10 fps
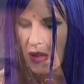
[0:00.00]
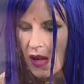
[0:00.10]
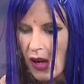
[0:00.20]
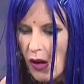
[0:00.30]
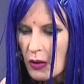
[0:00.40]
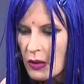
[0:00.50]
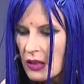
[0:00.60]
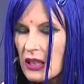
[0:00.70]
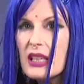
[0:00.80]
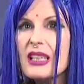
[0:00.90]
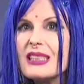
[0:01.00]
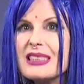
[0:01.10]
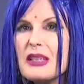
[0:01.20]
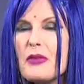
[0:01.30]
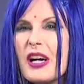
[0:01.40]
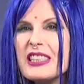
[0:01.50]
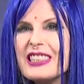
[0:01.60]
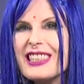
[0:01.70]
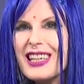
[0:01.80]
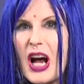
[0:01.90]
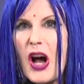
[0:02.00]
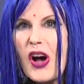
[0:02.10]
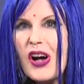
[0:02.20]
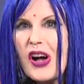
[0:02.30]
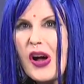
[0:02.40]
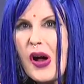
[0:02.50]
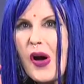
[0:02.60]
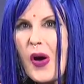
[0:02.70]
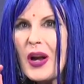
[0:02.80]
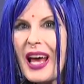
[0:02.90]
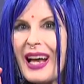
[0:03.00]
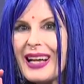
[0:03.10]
Oh, c'est moi ici. Voilà.